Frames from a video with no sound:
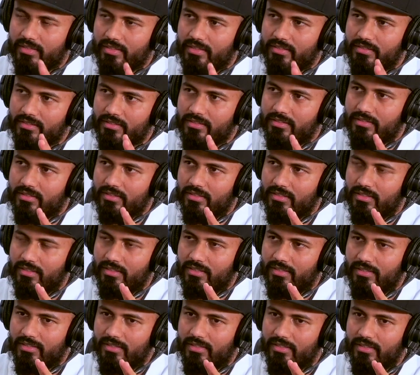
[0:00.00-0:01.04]
things
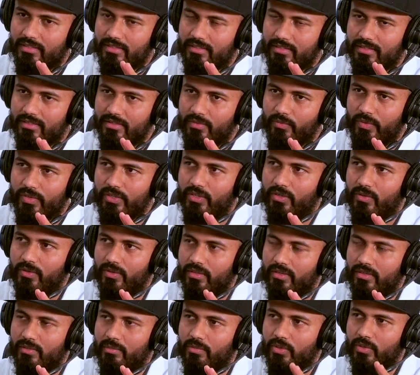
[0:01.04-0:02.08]
uh, when
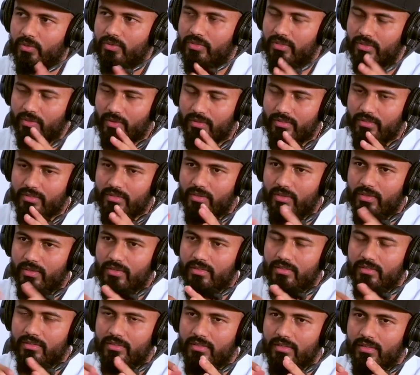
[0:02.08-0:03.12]
you are producing content,
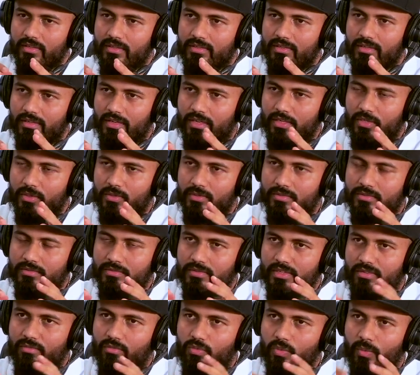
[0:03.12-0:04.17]
or are
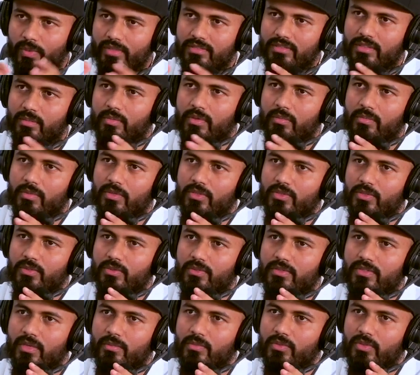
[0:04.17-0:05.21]
you influencing people
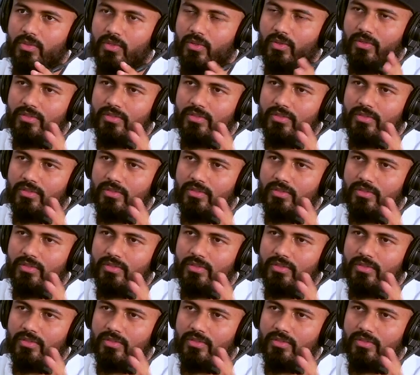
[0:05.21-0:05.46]
to come to